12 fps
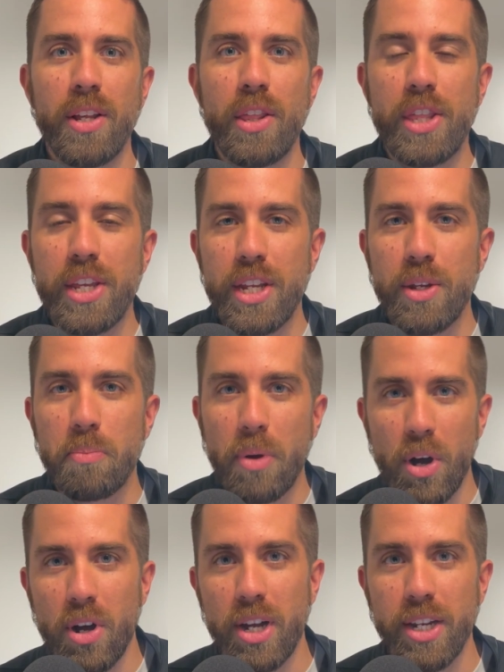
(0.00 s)
the
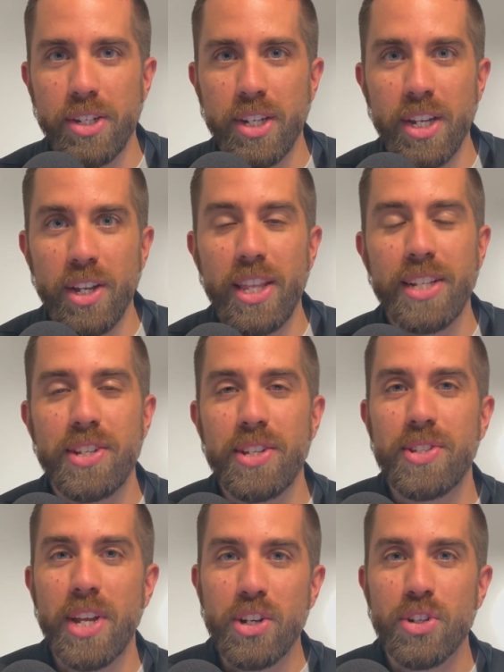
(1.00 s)
pond. That's
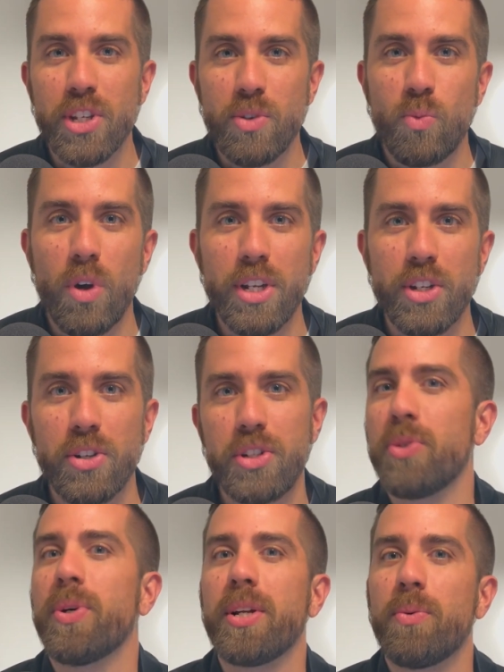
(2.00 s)
essentially what you're
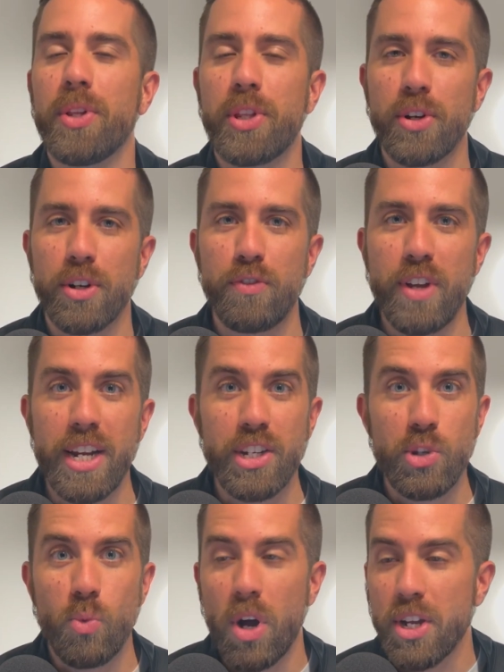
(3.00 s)
doing with your event.
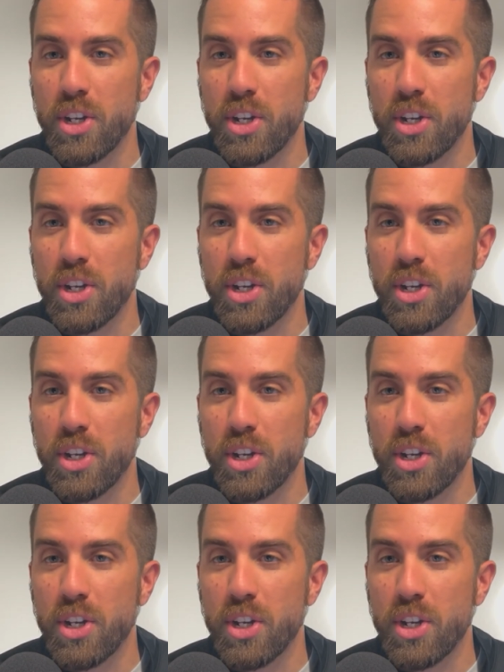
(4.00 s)
You want